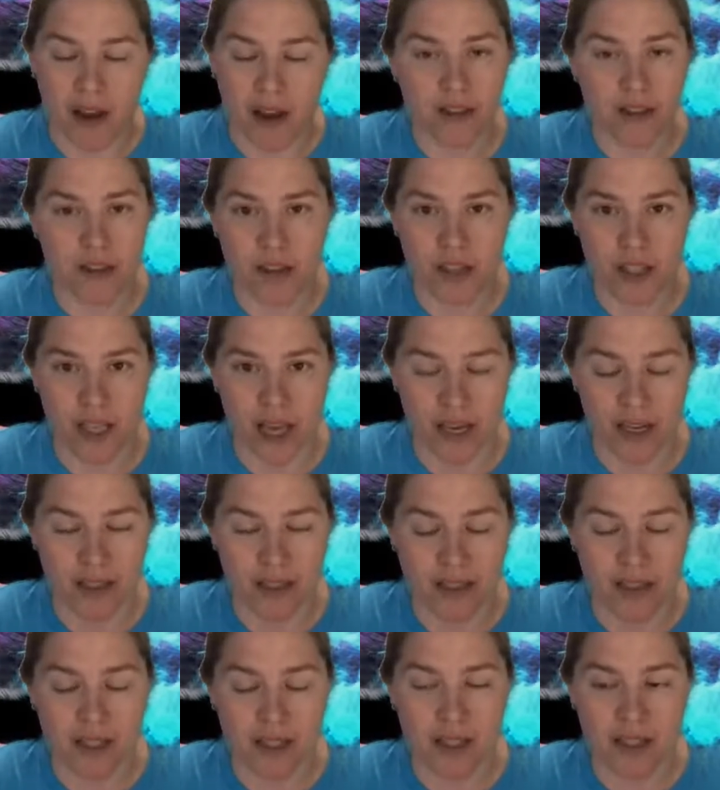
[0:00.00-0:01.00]

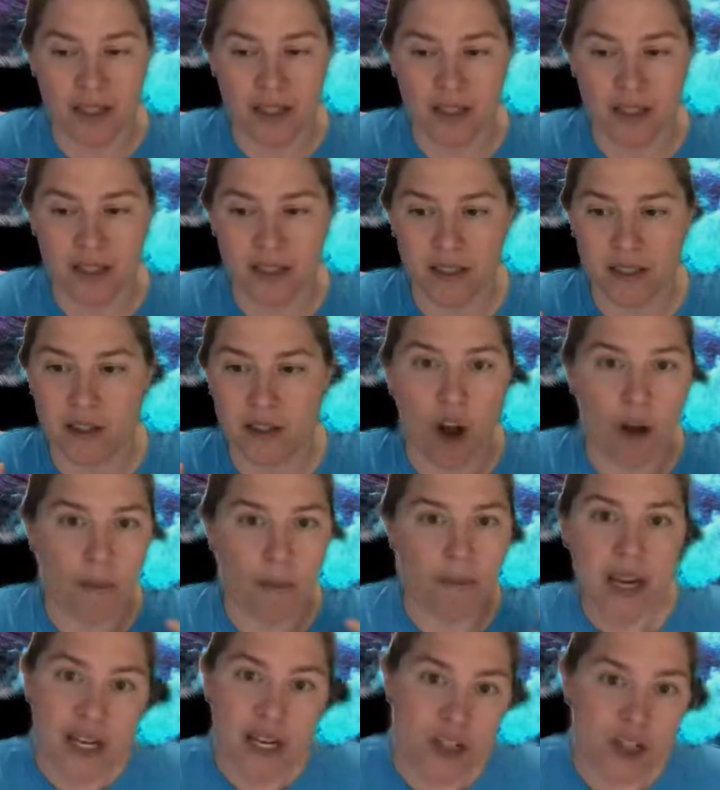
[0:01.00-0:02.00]
exercises,
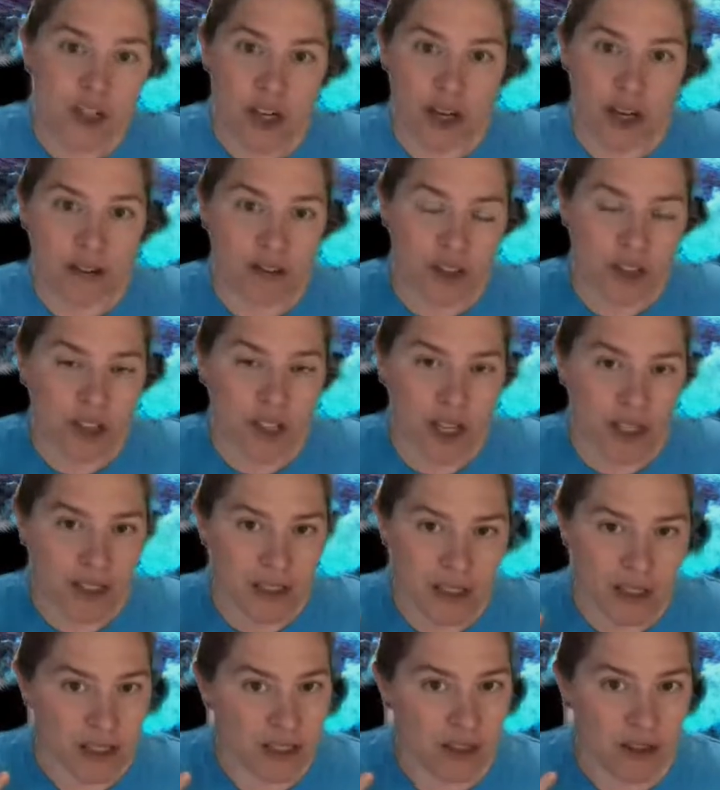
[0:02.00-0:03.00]
combination
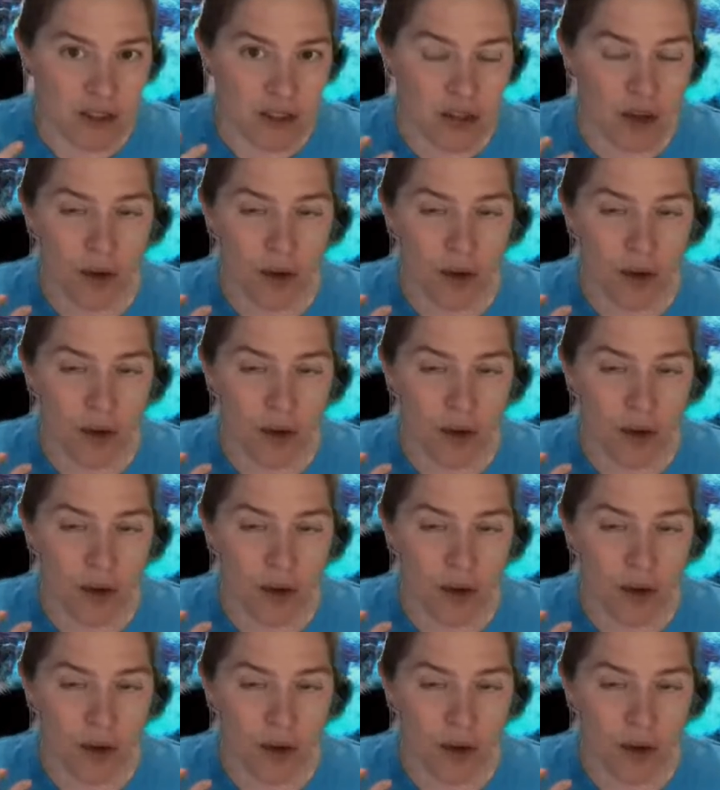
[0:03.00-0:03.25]
exercises.